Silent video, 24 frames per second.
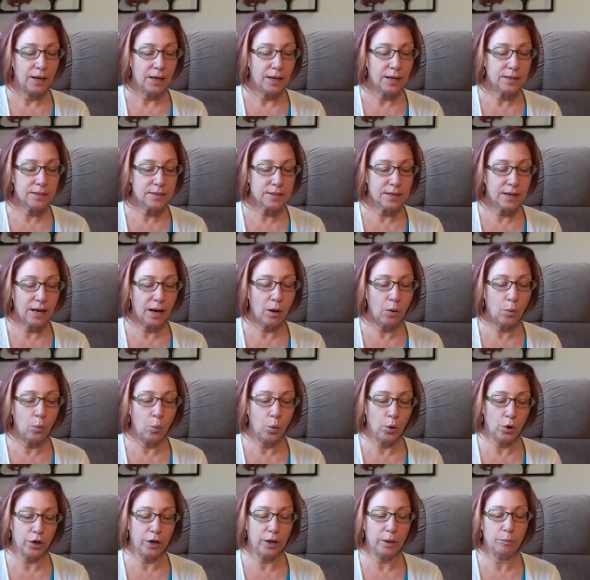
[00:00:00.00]
It's an
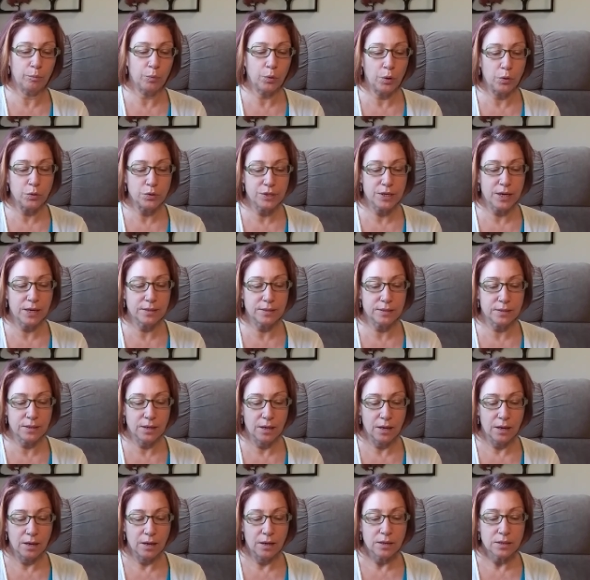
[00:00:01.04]
outworking process.
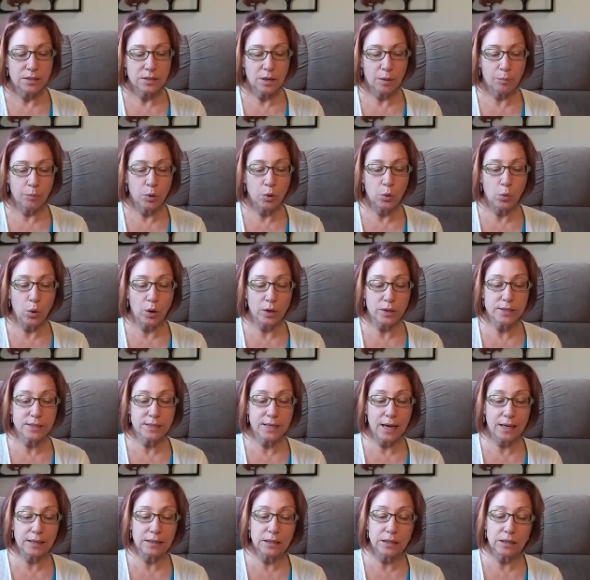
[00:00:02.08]
Some who are
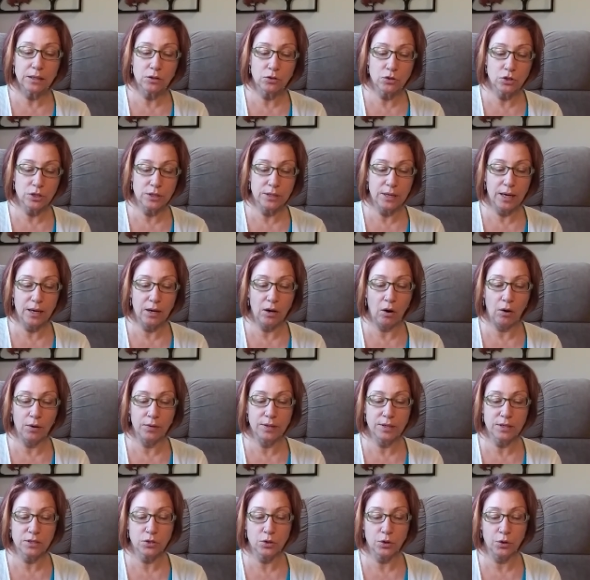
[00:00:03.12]
standing here today on
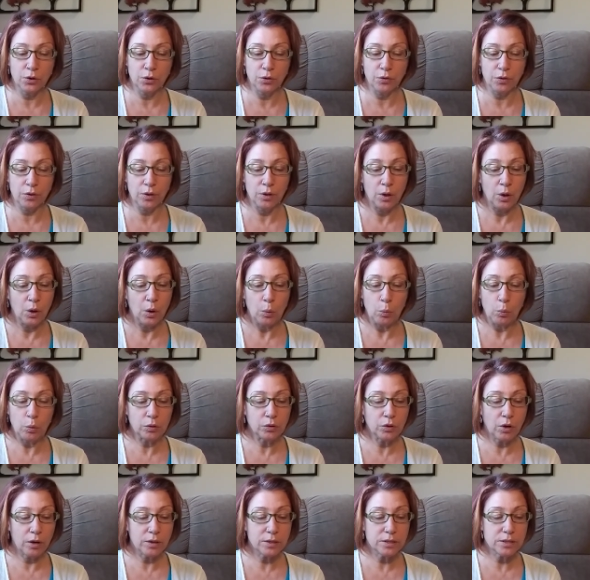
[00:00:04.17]
this earth will
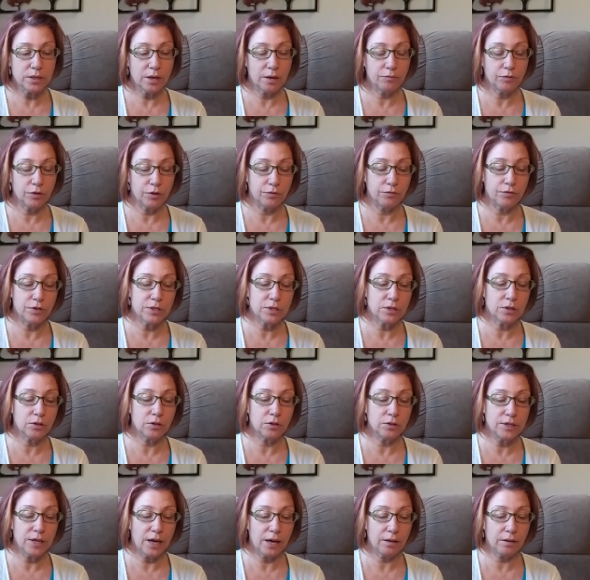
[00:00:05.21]
not suffer physical
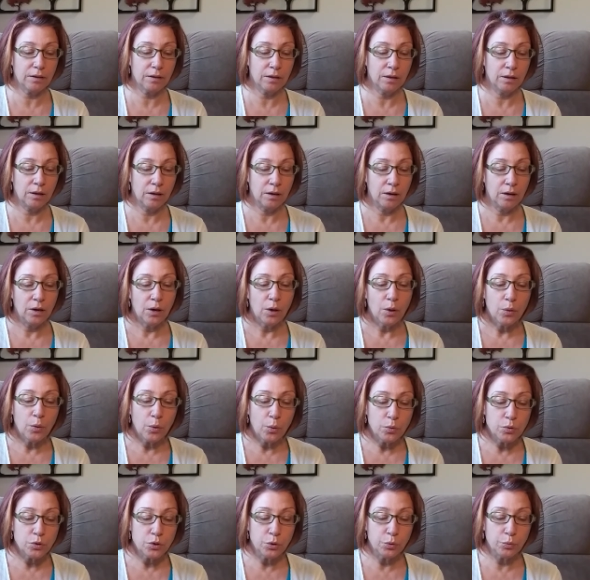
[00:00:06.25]
death.
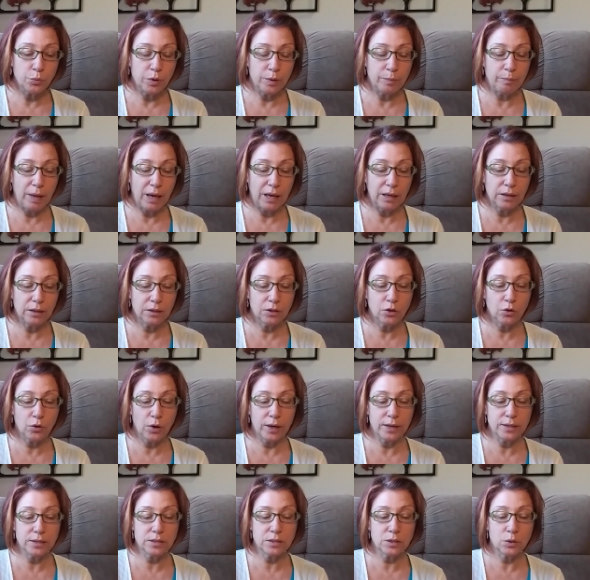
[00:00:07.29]
Those who remain in
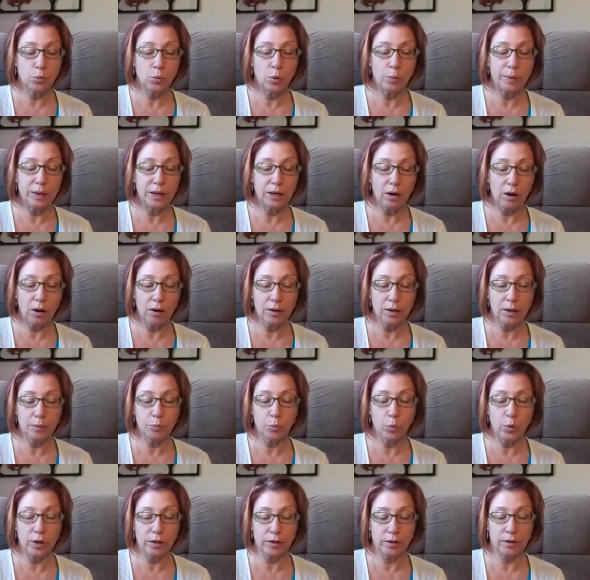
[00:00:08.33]
Christ will be caught up
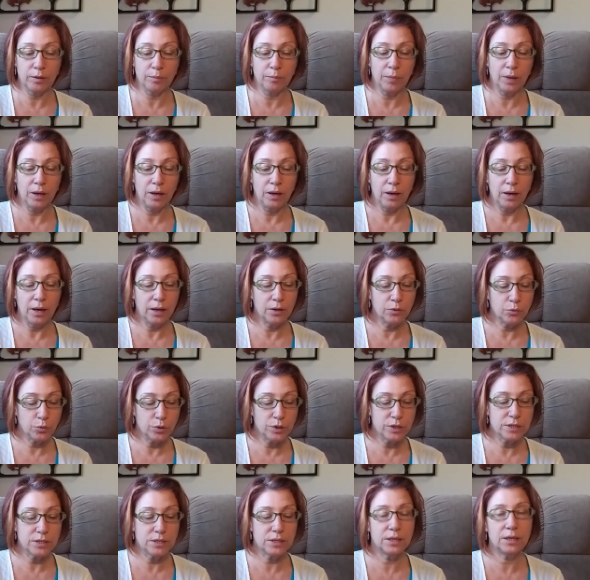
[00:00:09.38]
with him and
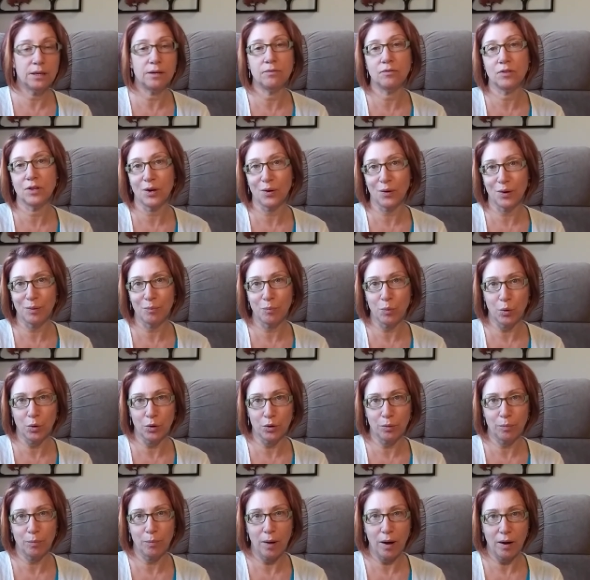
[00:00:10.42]
receive their
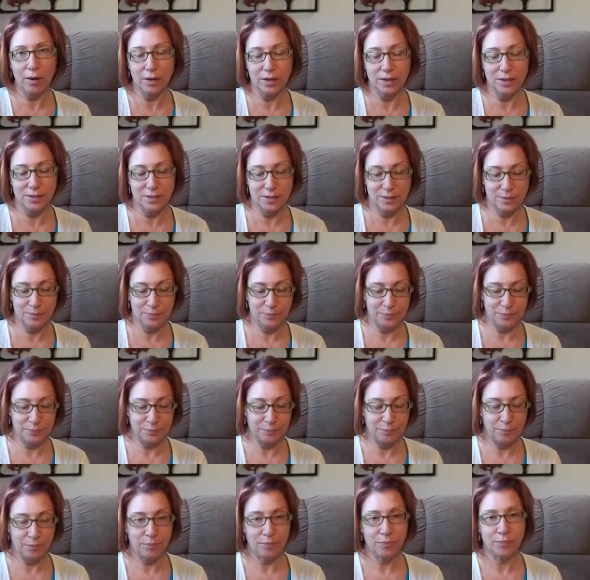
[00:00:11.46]
immortal bodies
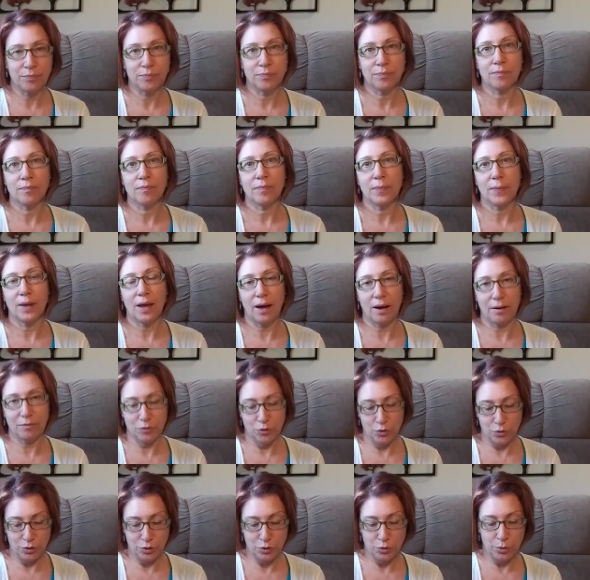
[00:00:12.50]

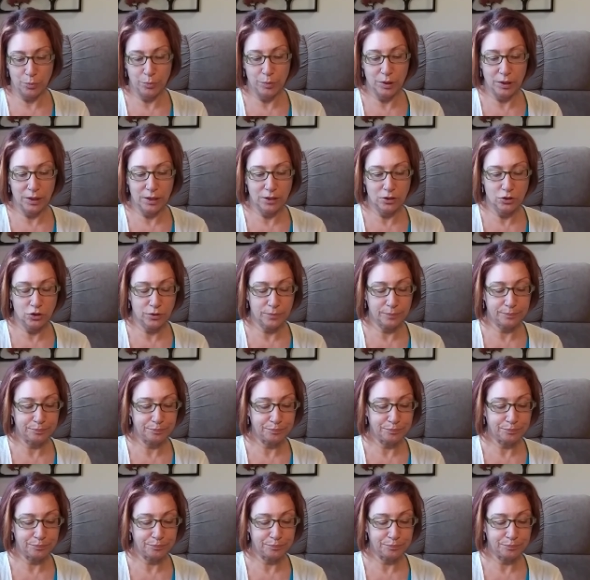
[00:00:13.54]
after the tribulation.